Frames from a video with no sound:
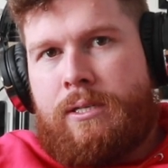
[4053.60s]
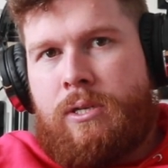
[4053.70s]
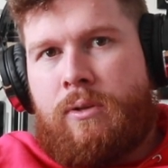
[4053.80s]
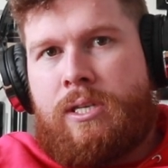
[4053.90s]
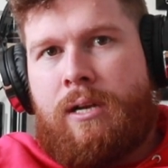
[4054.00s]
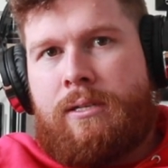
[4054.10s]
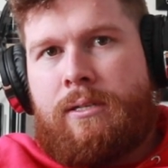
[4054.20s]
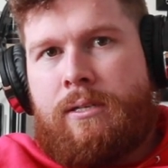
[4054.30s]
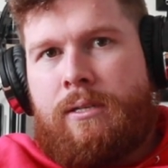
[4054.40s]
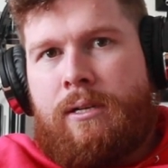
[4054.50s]
So and you can rip
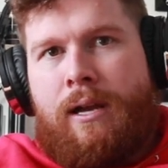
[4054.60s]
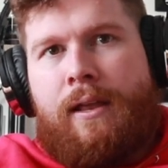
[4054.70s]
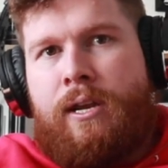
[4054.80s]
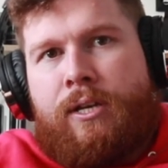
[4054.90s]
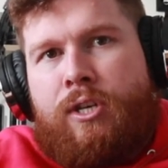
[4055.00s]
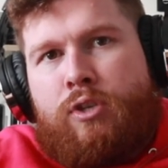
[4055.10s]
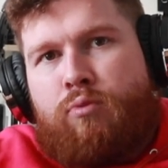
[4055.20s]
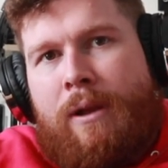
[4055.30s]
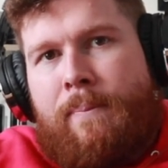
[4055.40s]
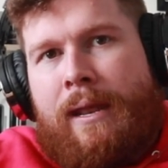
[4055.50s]
it out later when you sell the
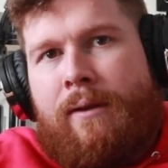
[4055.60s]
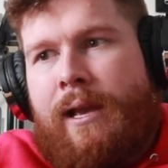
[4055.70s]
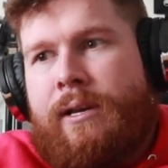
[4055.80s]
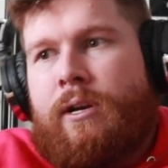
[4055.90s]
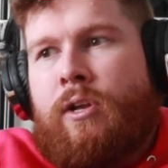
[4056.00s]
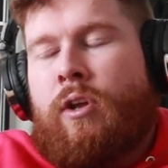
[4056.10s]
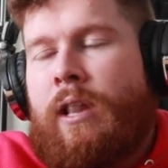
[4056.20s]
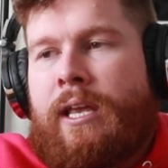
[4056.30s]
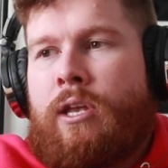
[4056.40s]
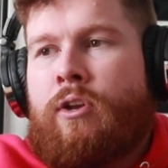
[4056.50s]
van. You can just rip it out later.
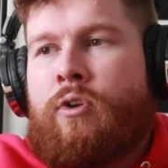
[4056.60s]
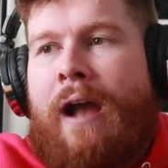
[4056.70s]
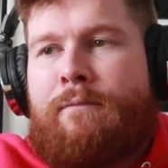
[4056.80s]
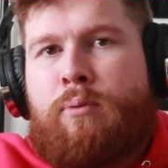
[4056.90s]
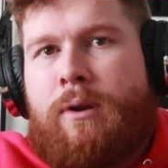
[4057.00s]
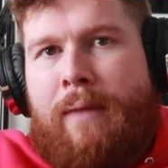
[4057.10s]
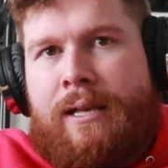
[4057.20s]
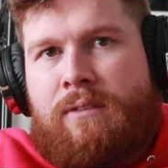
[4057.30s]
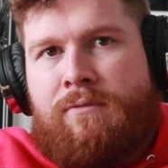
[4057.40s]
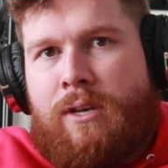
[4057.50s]
Like you, you haven't put a
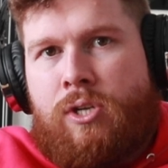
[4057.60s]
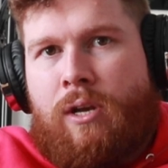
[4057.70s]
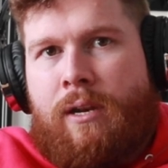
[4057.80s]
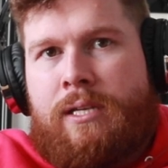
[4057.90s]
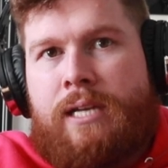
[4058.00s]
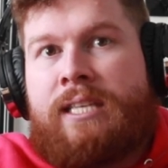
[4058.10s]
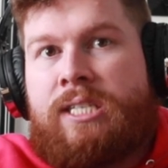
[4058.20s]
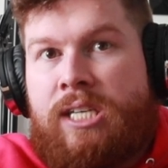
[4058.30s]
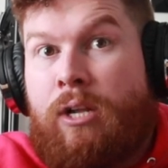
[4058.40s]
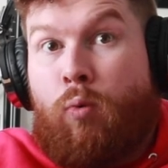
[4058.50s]
massive finish on it. It
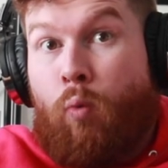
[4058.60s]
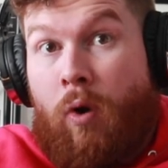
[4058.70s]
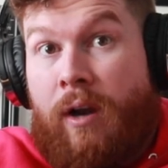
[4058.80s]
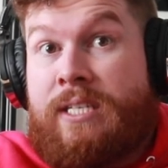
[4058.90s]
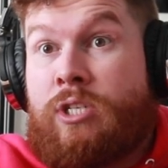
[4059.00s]
still works.